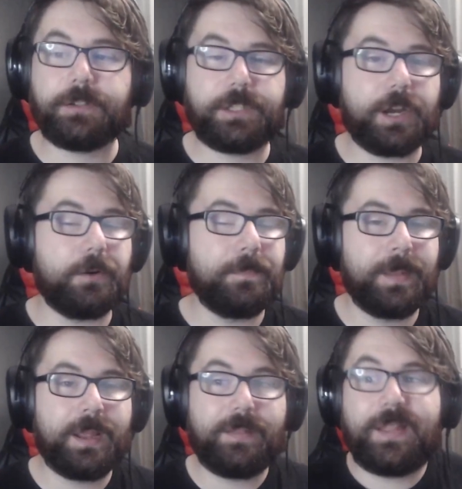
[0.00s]
So
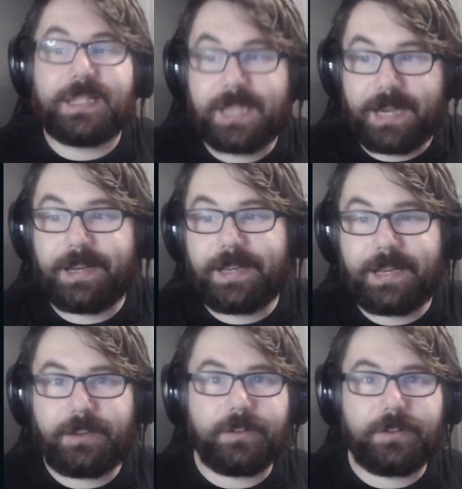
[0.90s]
that's kind of neat.